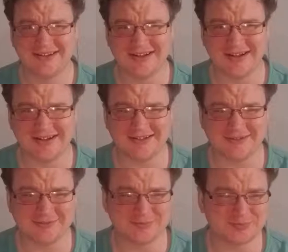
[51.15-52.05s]

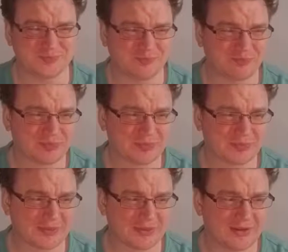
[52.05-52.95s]
And
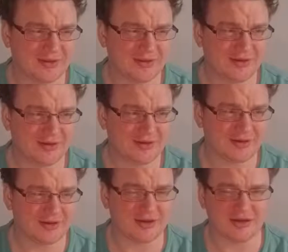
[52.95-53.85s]

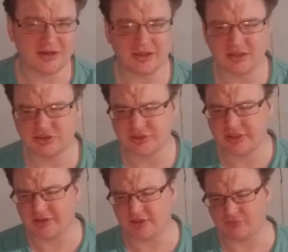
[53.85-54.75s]
then I
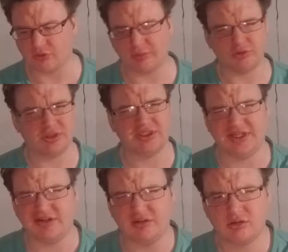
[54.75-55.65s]
trained that for about a
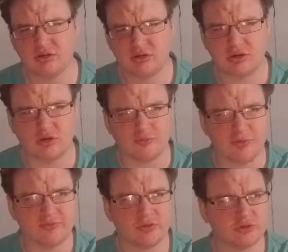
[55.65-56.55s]
year. I got
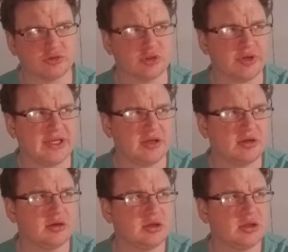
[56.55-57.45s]
my first
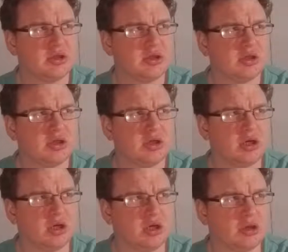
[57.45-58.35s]
grade,
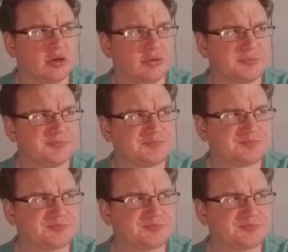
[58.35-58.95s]
or